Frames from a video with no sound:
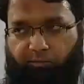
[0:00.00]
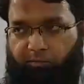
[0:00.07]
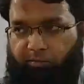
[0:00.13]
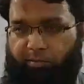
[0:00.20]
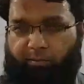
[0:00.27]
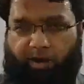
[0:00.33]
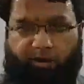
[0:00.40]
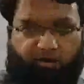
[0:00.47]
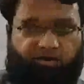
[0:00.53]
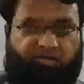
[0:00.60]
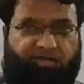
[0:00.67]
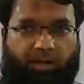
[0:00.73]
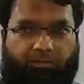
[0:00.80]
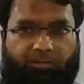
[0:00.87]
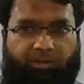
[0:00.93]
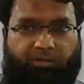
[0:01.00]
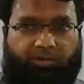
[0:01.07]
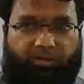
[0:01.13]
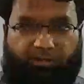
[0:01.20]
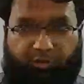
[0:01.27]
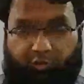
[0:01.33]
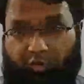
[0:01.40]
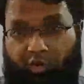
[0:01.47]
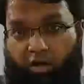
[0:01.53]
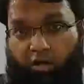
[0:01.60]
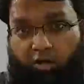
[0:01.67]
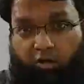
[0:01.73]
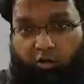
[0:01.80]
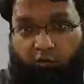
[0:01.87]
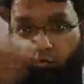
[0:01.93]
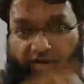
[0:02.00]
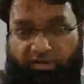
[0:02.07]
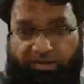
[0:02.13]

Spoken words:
battle is happening there, so you will